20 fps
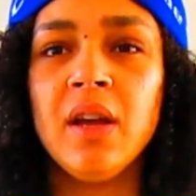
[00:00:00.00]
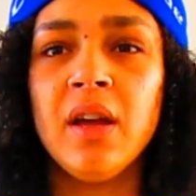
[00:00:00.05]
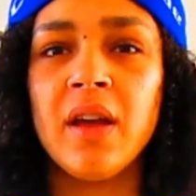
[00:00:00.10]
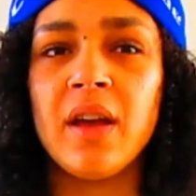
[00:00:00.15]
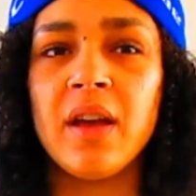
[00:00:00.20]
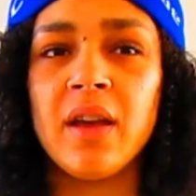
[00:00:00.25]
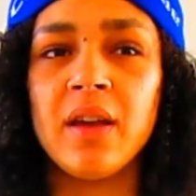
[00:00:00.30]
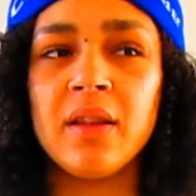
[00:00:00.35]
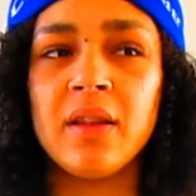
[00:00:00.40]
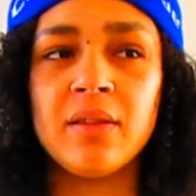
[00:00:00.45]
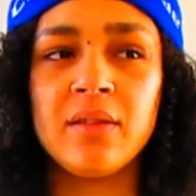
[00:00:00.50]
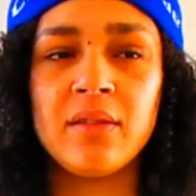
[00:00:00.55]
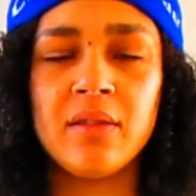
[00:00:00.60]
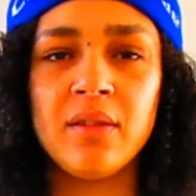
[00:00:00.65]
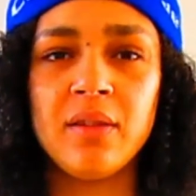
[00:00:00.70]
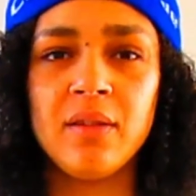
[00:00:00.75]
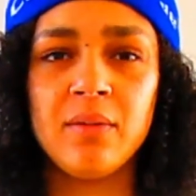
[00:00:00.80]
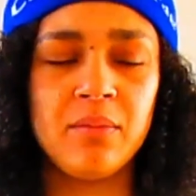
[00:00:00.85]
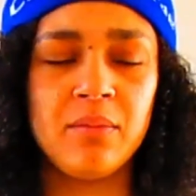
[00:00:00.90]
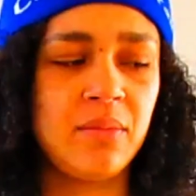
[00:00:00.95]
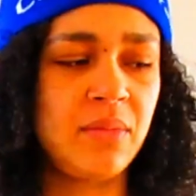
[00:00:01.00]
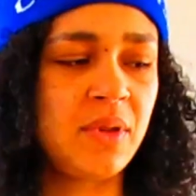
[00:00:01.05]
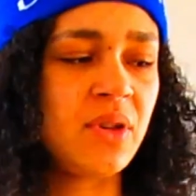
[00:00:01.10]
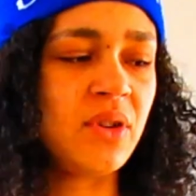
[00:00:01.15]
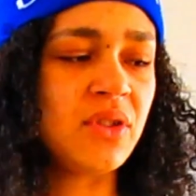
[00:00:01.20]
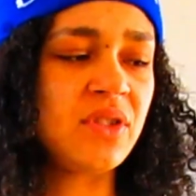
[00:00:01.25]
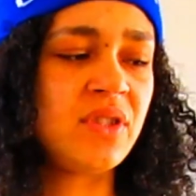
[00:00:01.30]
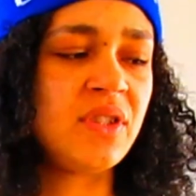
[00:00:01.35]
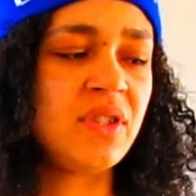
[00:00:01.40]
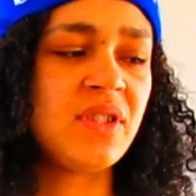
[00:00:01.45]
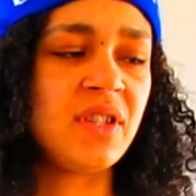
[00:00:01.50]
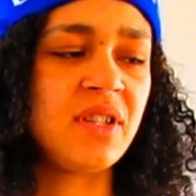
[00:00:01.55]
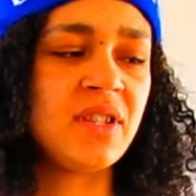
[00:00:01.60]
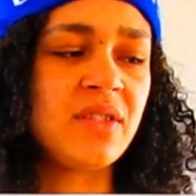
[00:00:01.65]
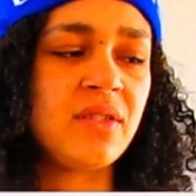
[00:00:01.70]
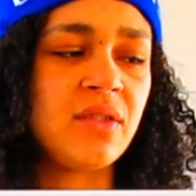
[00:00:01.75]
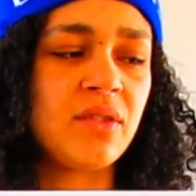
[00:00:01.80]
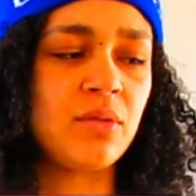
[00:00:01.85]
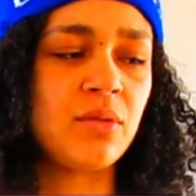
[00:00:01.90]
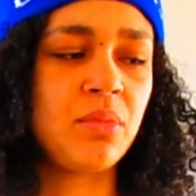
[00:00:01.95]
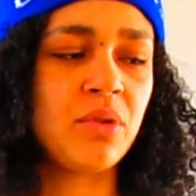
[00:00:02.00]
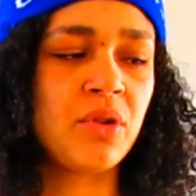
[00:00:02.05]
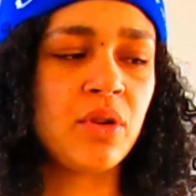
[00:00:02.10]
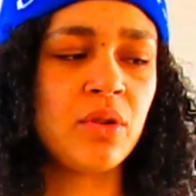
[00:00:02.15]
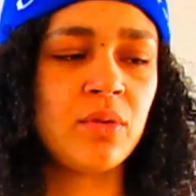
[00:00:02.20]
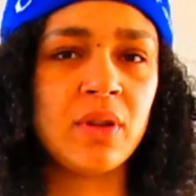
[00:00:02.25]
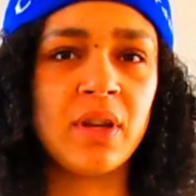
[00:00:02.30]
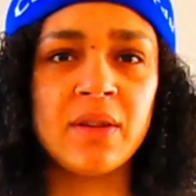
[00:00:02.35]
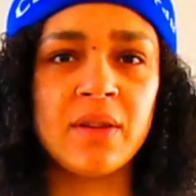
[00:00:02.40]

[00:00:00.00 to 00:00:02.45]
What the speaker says: And because this isn't on the bar,